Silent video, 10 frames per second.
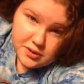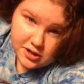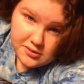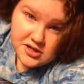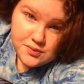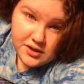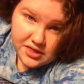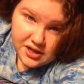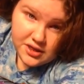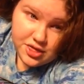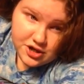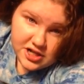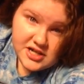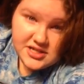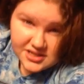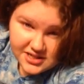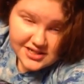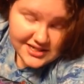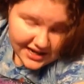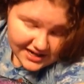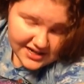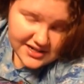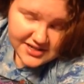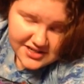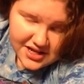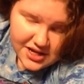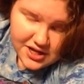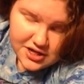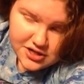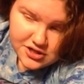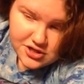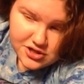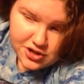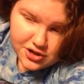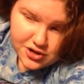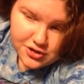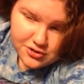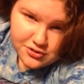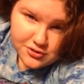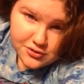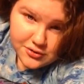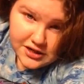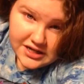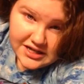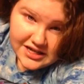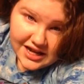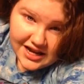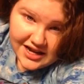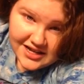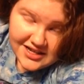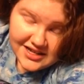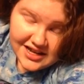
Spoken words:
department within 30 to 60 seconds. So, yeah,